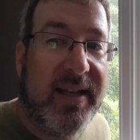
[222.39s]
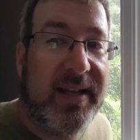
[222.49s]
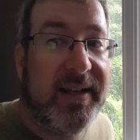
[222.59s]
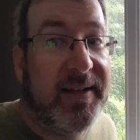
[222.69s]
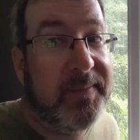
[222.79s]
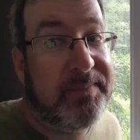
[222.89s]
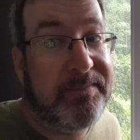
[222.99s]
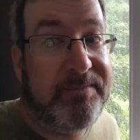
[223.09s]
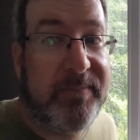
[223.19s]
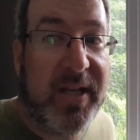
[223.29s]
Um,
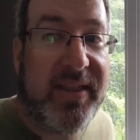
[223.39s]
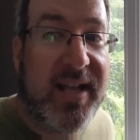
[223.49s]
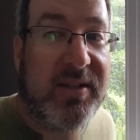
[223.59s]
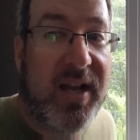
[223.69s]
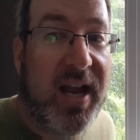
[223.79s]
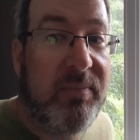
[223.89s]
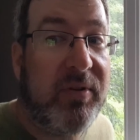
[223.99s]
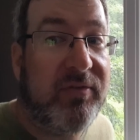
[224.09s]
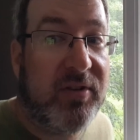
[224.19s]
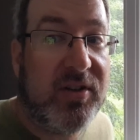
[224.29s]
but that's I
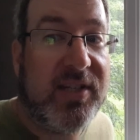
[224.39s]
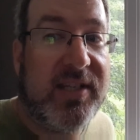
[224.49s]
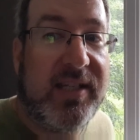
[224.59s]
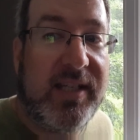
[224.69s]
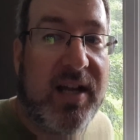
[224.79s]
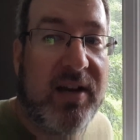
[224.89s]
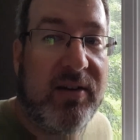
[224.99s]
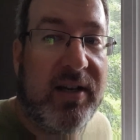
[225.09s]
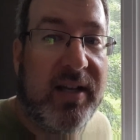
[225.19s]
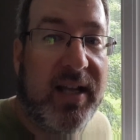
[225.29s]
prefer
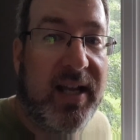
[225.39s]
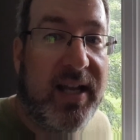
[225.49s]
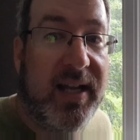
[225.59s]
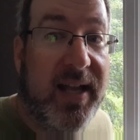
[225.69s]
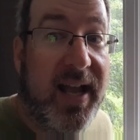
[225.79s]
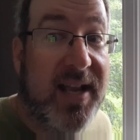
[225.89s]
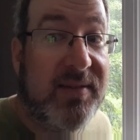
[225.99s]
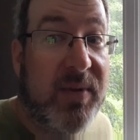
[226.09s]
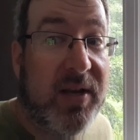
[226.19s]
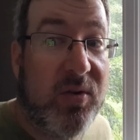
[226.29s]
1600 uh,
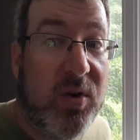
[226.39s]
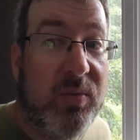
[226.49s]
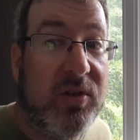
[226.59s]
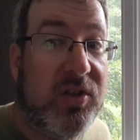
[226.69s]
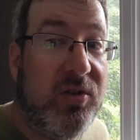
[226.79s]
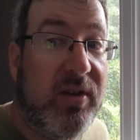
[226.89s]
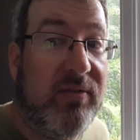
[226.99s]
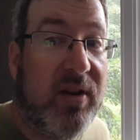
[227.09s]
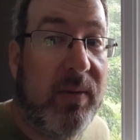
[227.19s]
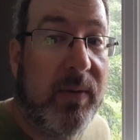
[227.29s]
as my normal shooting
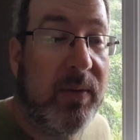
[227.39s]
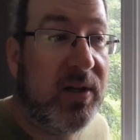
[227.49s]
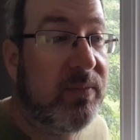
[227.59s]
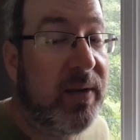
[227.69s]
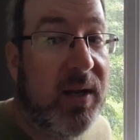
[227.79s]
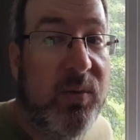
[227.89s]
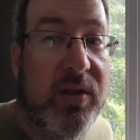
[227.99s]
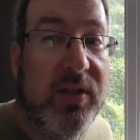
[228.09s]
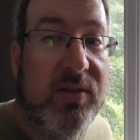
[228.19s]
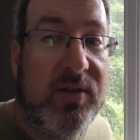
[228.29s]
for hummingbirds, but I
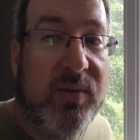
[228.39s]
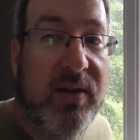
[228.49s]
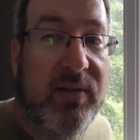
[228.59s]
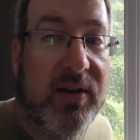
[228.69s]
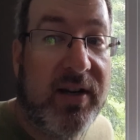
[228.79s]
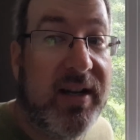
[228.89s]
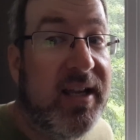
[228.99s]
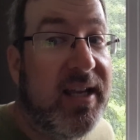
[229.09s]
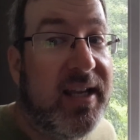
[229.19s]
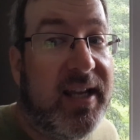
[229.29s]
will use
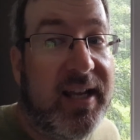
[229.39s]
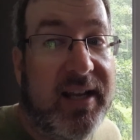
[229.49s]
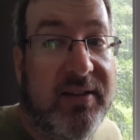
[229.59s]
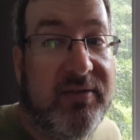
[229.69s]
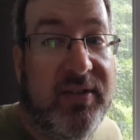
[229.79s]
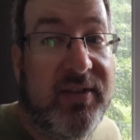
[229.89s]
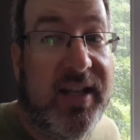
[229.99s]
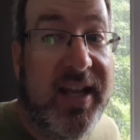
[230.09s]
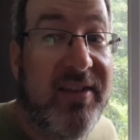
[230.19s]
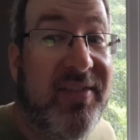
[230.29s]

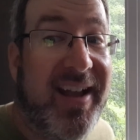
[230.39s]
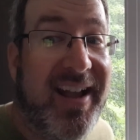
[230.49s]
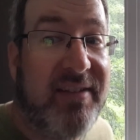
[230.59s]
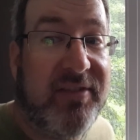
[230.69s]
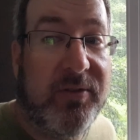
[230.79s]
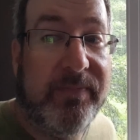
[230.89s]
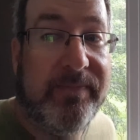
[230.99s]
1250 uh, if I have to.